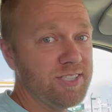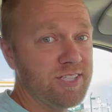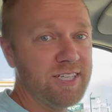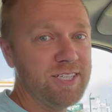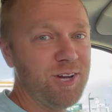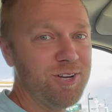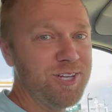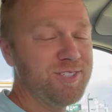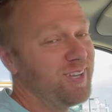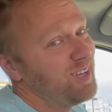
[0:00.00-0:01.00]
Dunkin'
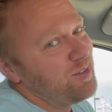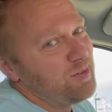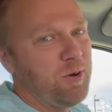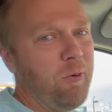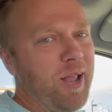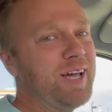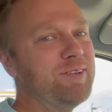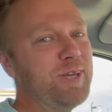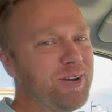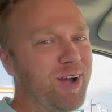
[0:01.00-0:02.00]
Donuts. But while I'm
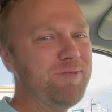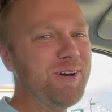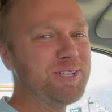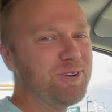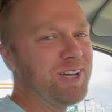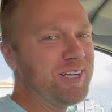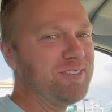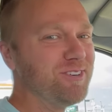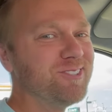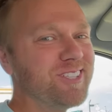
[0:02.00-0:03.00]
here, I might as well get a
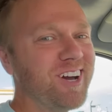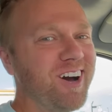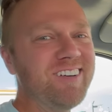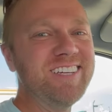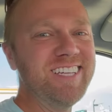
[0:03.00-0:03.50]
frozen coffee.